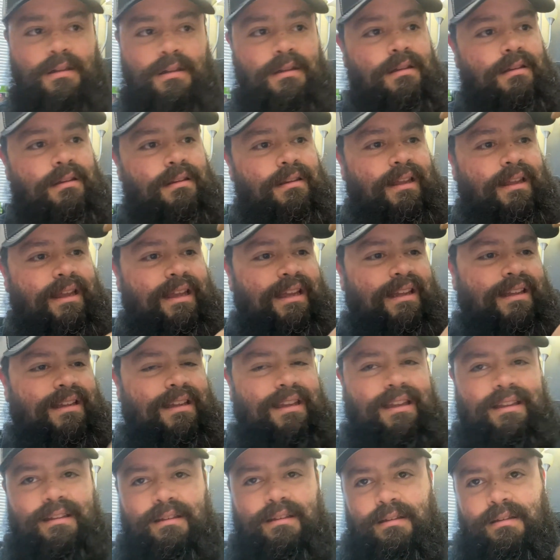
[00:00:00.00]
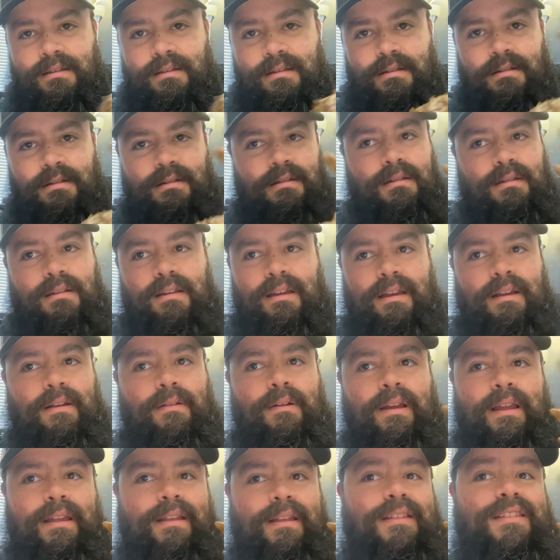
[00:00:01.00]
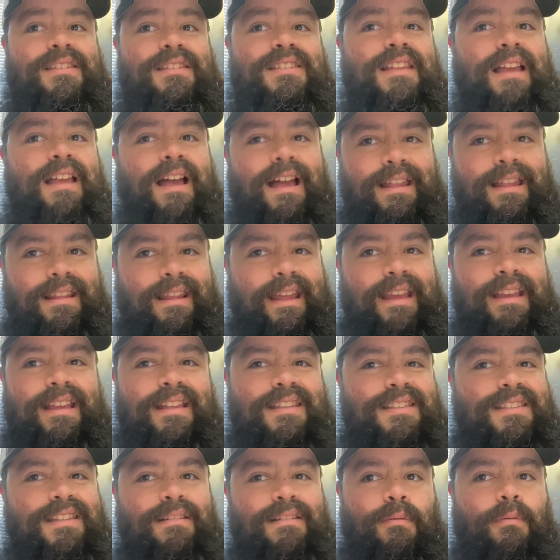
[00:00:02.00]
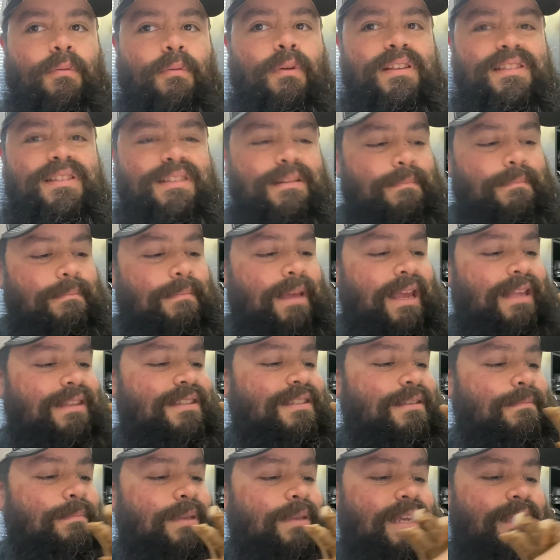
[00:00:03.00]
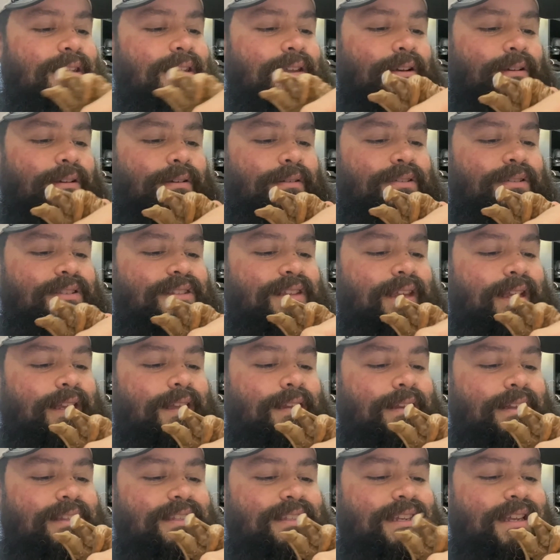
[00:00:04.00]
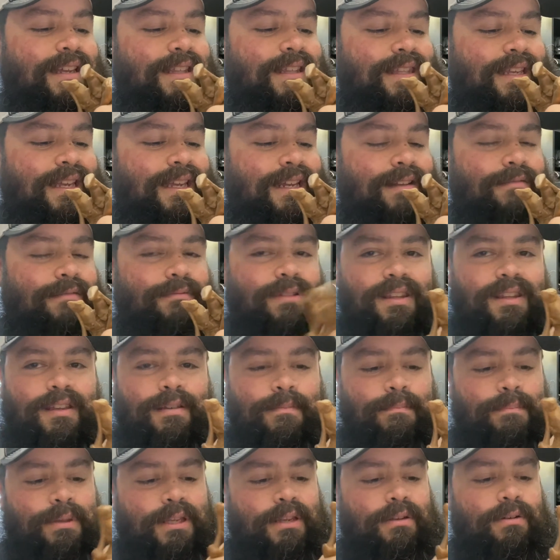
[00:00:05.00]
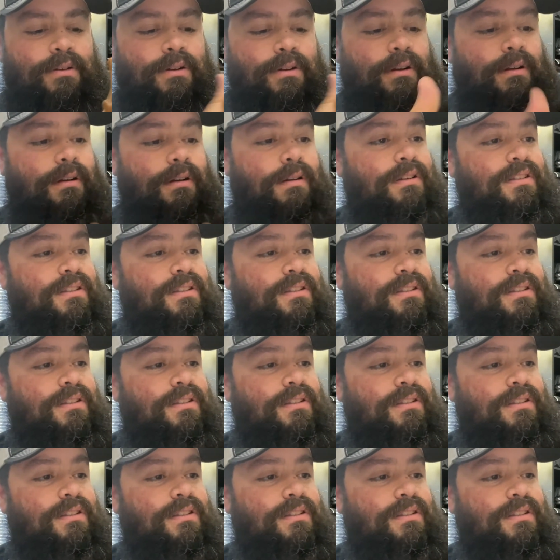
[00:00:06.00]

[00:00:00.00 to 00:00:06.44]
Like, it's not like it wasn't meant to be there. It was like, let's cut that in with computer.